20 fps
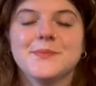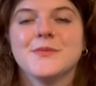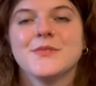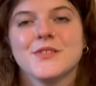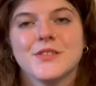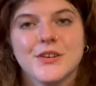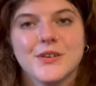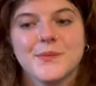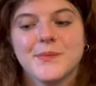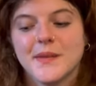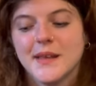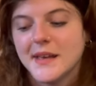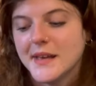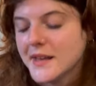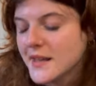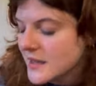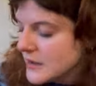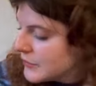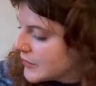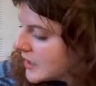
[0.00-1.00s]
So
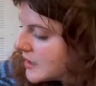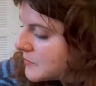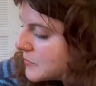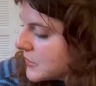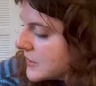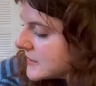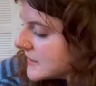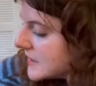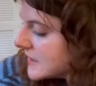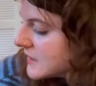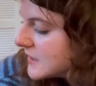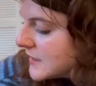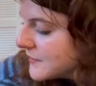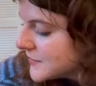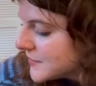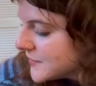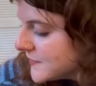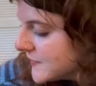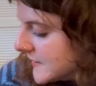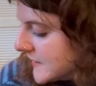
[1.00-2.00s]
I've got more than enough
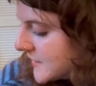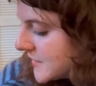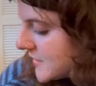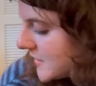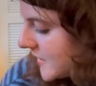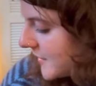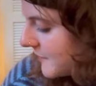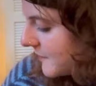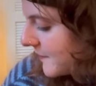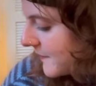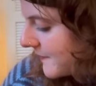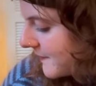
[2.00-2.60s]
to finish it.